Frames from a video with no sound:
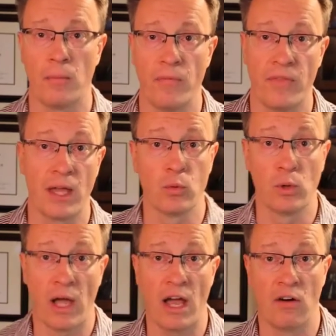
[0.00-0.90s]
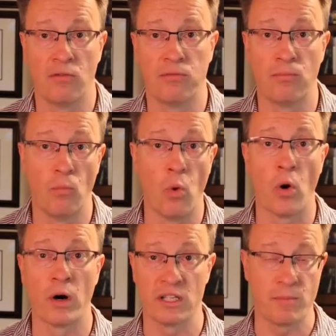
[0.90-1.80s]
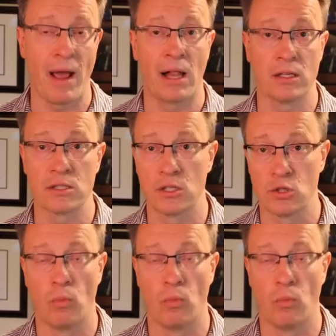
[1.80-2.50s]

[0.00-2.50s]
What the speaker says: then we'll have more disbalances